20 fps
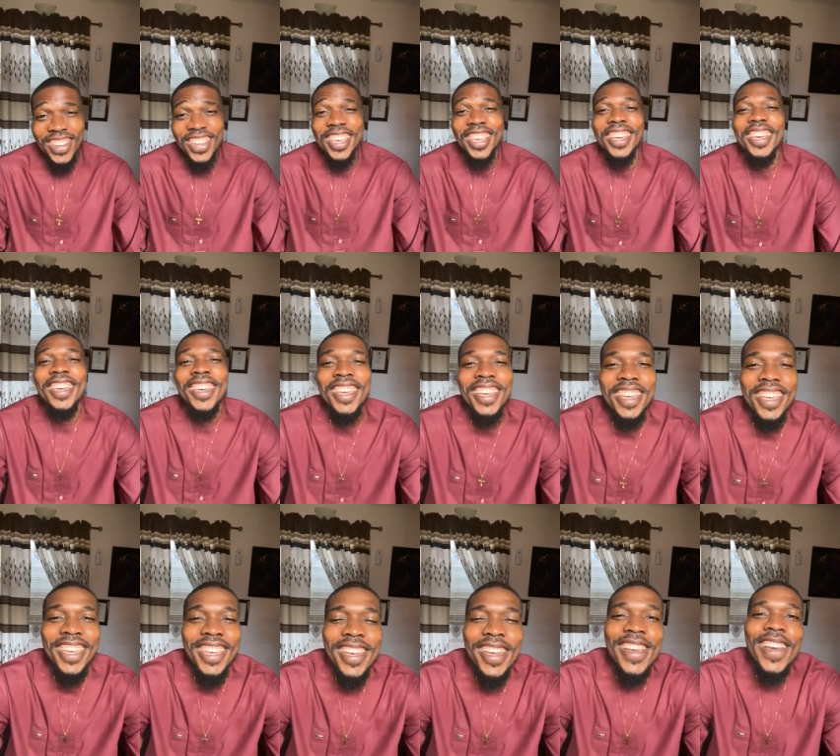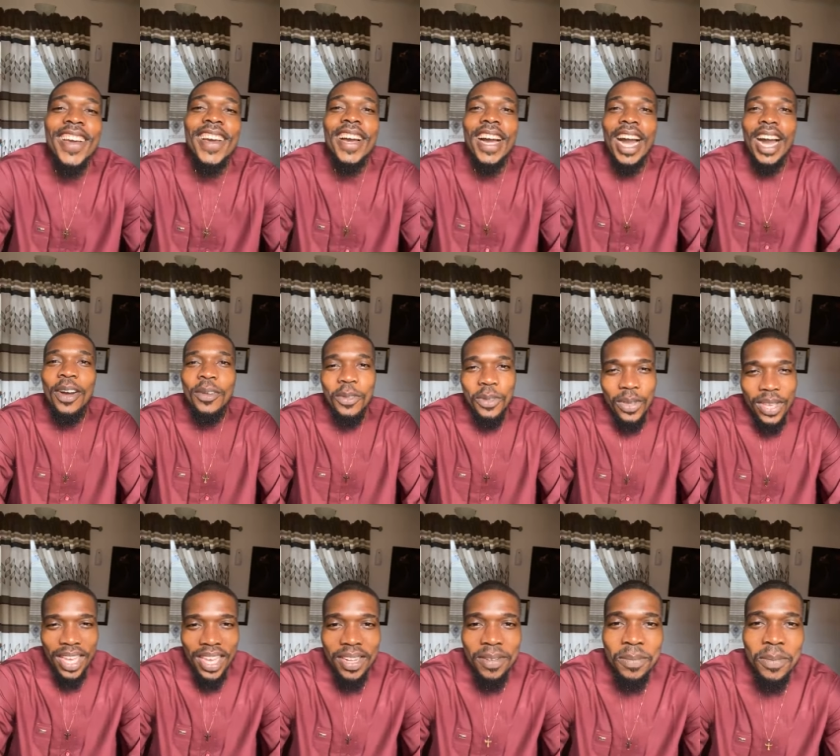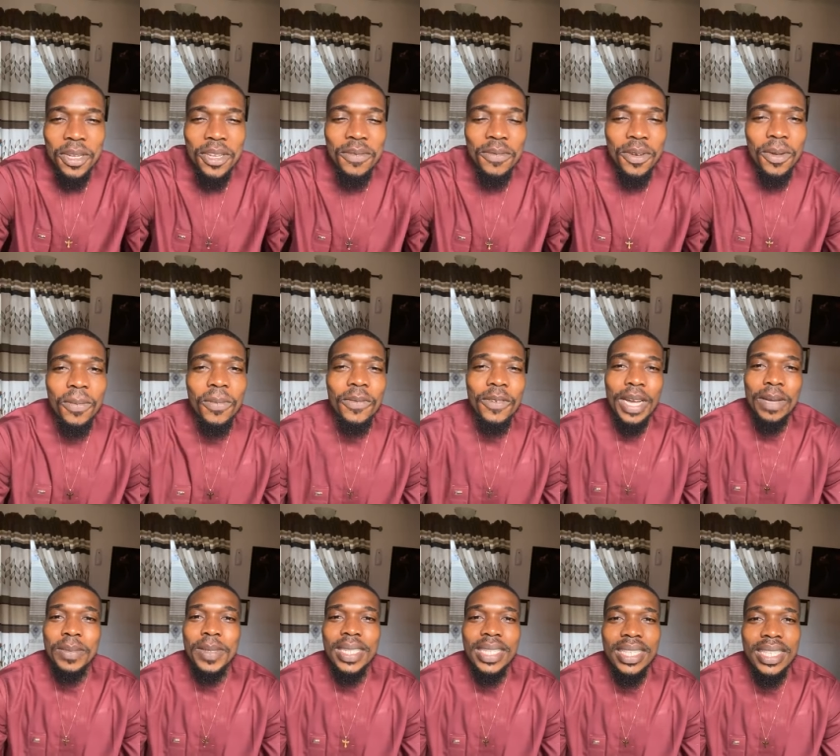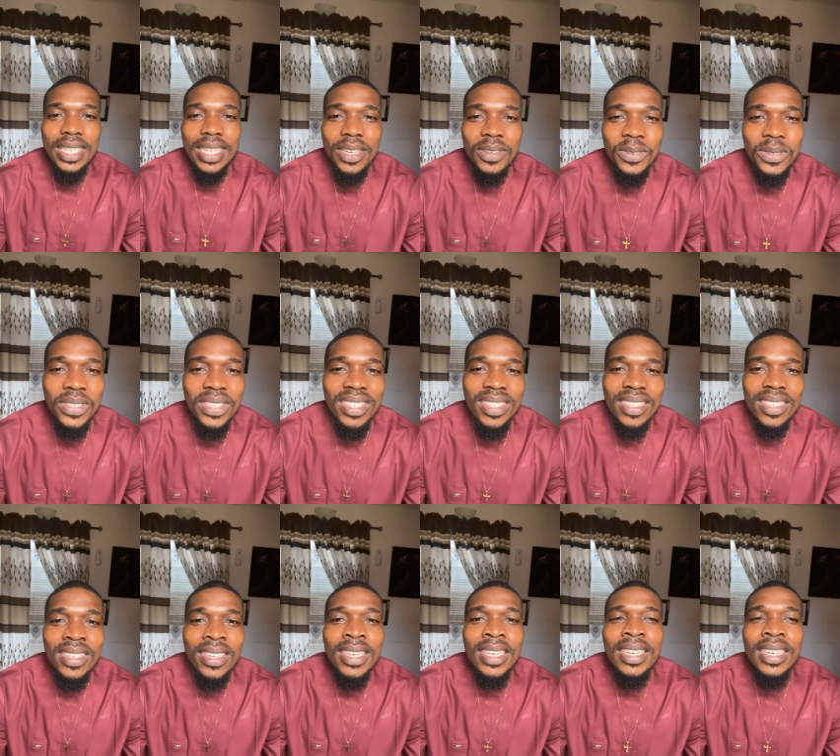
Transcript: Okay. How do you earn money from farming snails?